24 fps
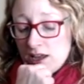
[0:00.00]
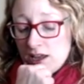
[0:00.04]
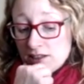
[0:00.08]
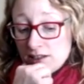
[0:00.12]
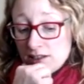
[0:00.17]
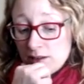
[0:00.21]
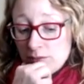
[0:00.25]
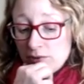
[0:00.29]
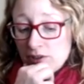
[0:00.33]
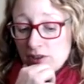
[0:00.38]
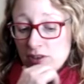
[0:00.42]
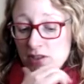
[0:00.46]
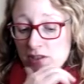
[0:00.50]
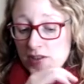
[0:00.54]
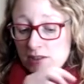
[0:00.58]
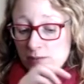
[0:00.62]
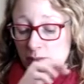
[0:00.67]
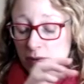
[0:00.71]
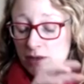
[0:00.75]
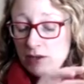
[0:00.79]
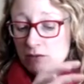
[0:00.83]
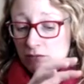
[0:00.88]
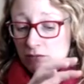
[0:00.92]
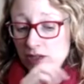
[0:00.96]
it's something that's
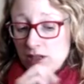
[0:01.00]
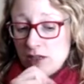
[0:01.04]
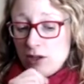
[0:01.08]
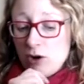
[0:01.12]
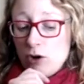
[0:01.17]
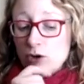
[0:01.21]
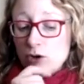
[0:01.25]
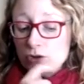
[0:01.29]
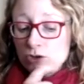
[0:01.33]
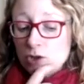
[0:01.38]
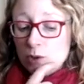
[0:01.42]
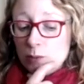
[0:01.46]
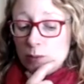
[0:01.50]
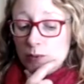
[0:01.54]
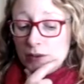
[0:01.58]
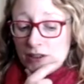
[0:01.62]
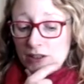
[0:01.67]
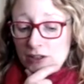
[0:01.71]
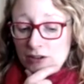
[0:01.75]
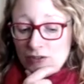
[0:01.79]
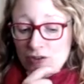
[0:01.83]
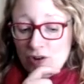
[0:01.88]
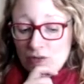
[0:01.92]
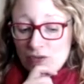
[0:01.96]
been a really hot
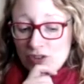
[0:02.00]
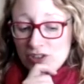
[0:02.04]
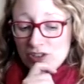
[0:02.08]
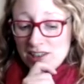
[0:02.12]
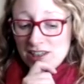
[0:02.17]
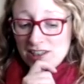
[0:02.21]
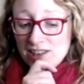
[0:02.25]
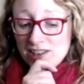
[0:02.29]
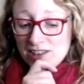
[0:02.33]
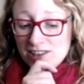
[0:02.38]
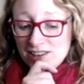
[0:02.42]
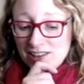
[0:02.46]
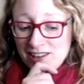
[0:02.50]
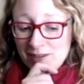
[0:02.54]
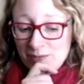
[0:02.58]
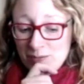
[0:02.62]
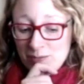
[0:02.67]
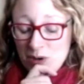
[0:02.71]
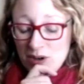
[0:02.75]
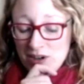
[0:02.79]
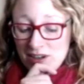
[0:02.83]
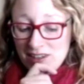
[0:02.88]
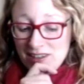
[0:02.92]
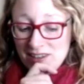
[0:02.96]
topic of conversation in
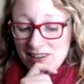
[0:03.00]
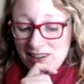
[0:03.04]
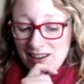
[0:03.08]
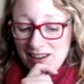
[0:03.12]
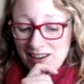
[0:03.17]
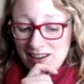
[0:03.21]
my